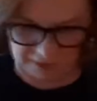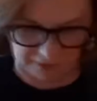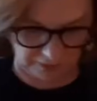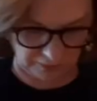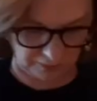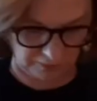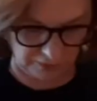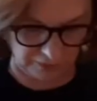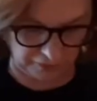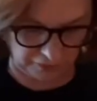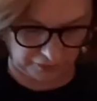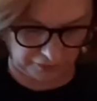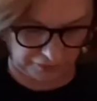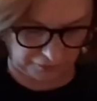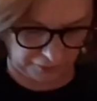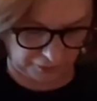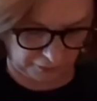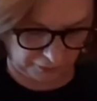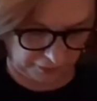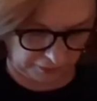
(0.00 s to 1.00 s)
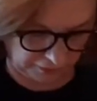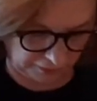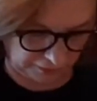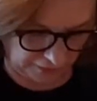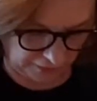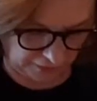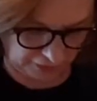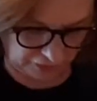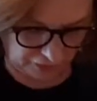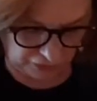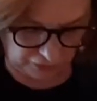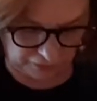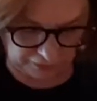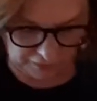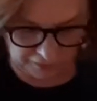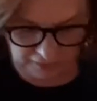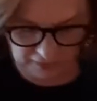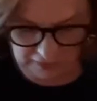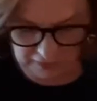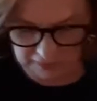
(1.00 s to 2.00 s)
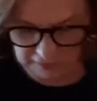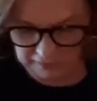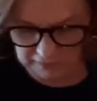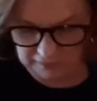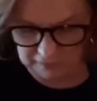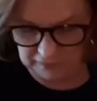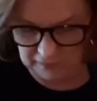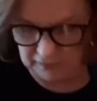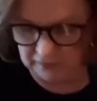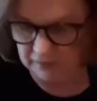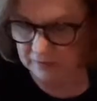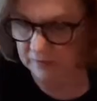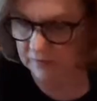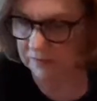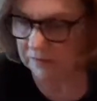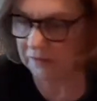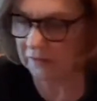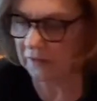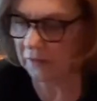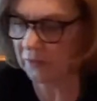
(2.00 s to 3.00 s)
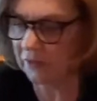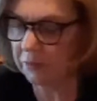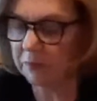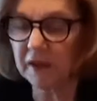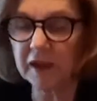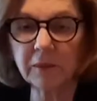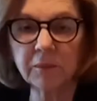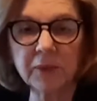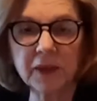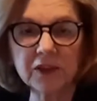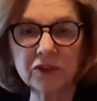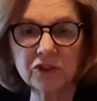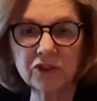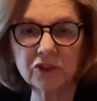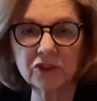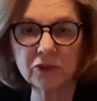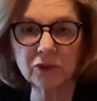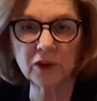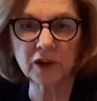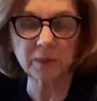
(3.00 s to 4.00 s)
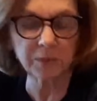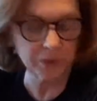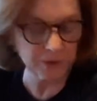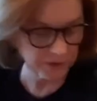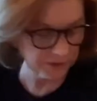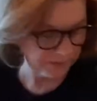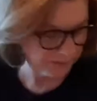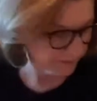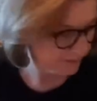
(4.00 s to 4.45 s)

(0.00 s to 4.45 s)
get rid of a few of these extra seeds with my bench scraper.